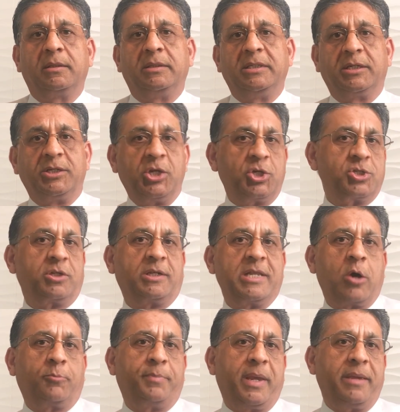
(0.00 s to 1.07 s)
the additional
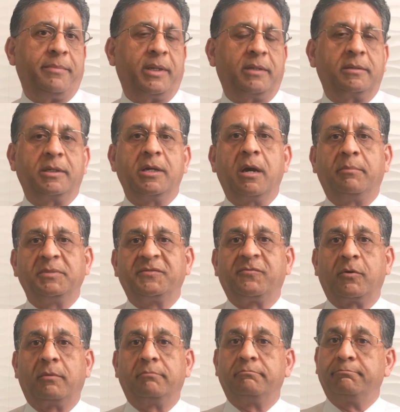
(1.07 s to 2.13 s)
down payment comes
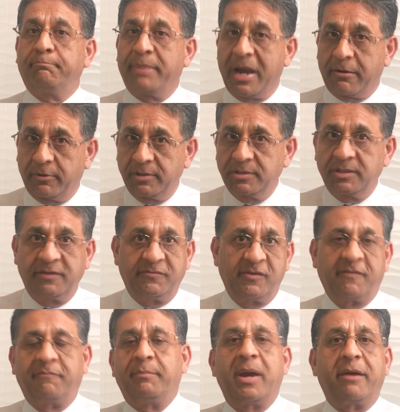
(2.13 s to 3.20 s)
from parents, if you
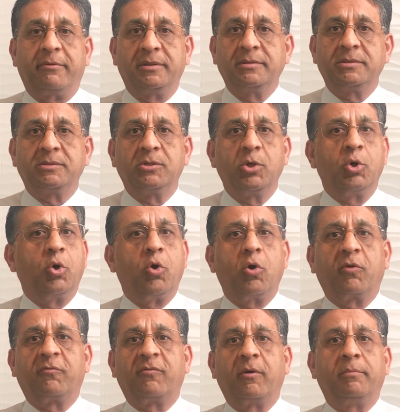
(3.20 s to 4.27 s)
have parents,
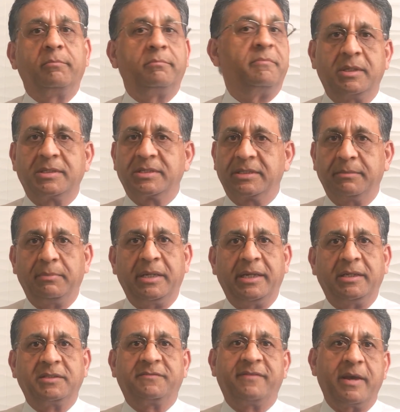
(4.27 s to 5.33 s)
or from
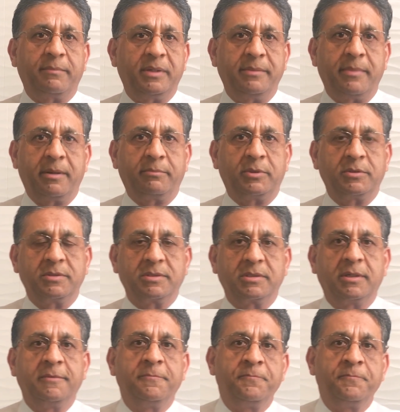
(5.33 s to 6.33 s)
siblings, family members,